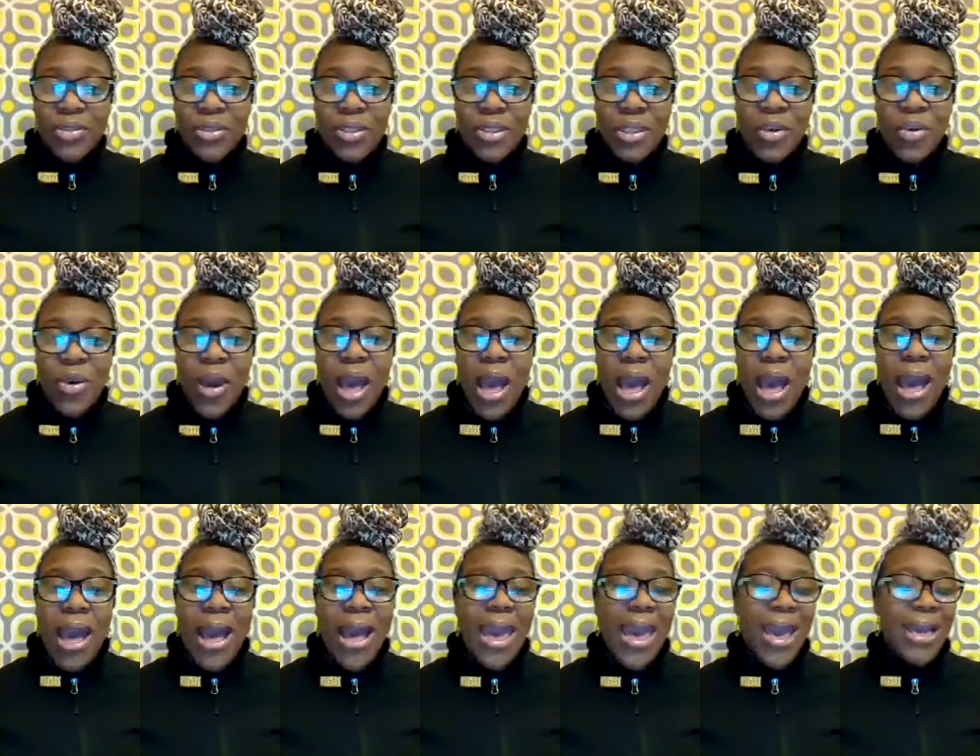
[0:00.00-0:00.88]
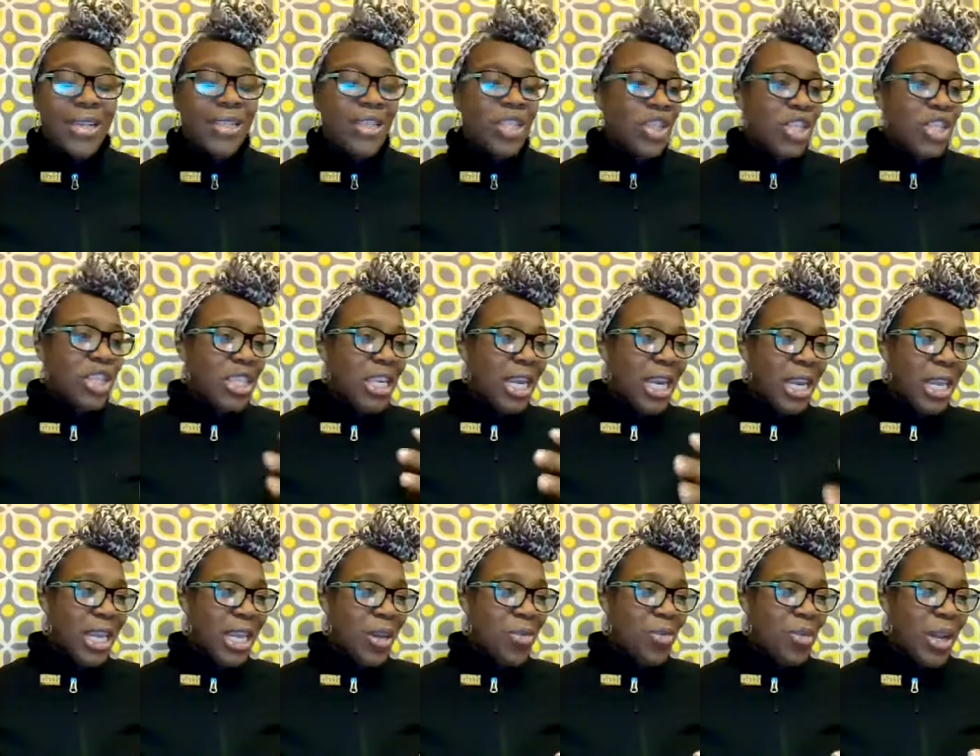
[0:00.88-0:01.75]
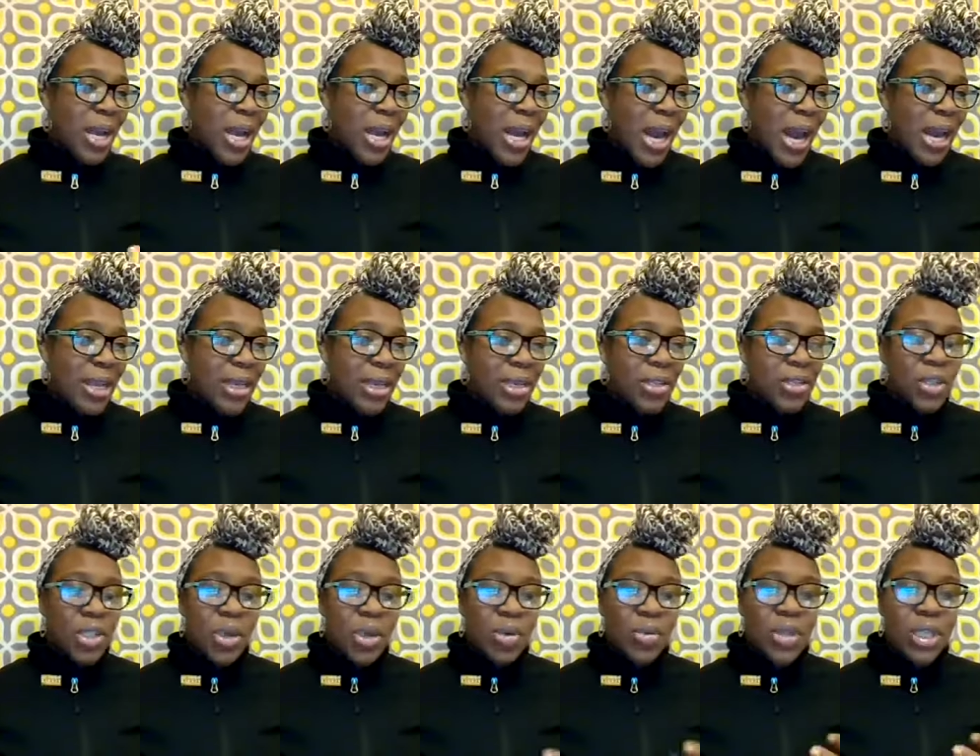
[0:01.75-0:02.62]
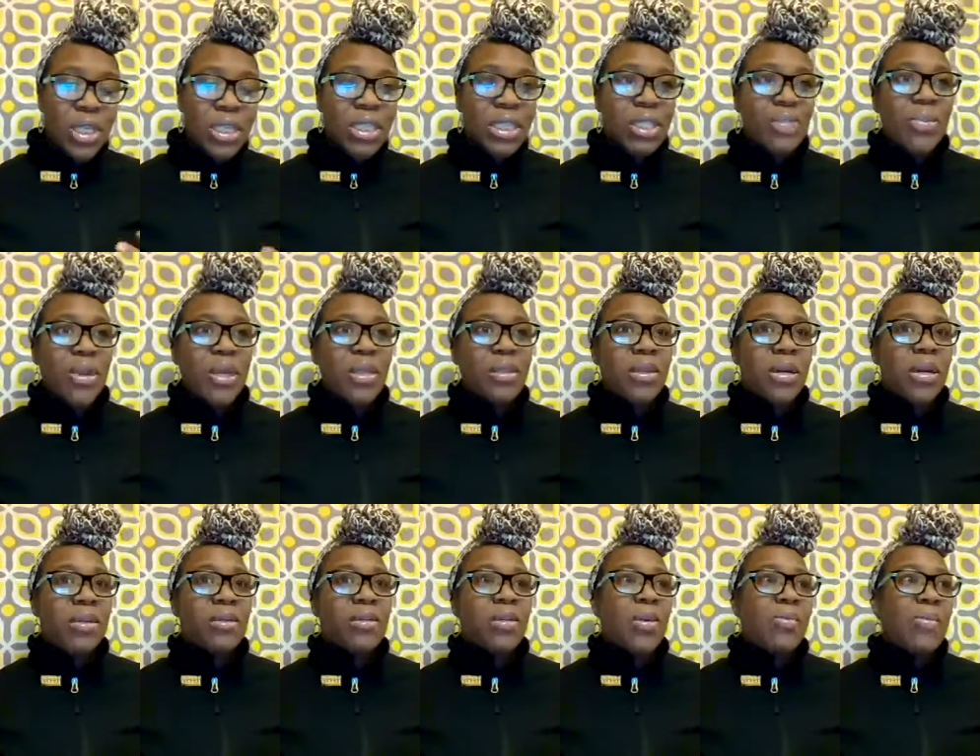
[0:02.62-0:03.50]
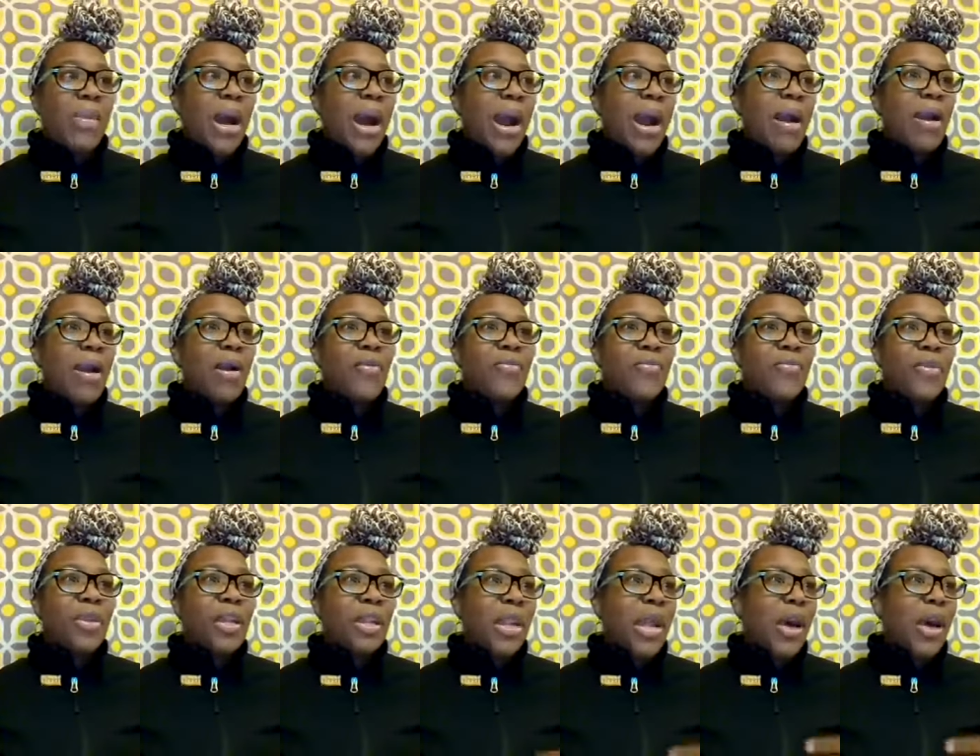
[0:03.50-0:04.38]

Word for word: So I had to just get it in when I got in. So this has been tugged on my heart for the,